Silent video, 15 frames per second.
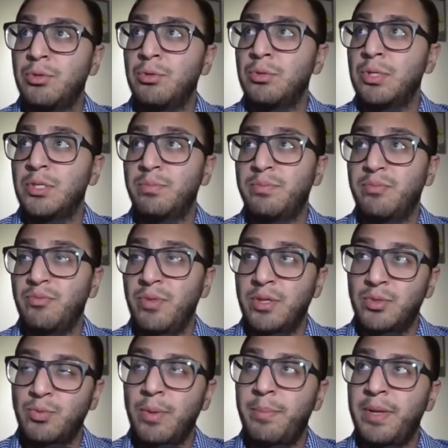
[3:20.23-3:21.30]
this
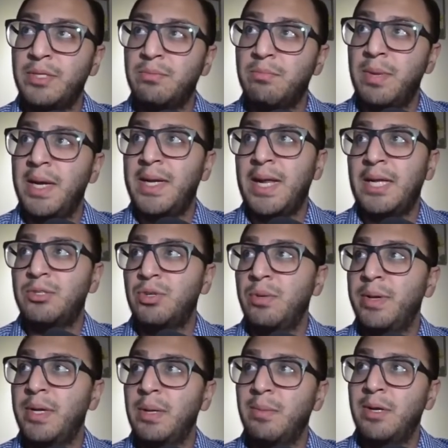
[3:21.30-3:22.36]
web page might actually
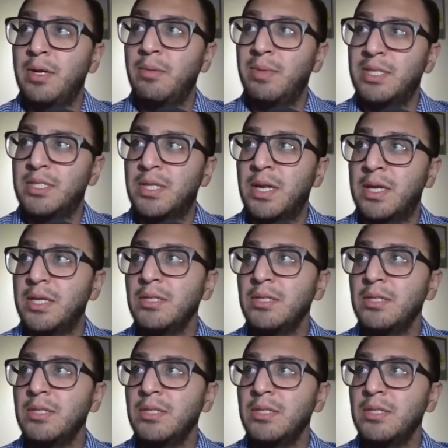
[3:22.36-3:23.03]
become a little bit sluggish.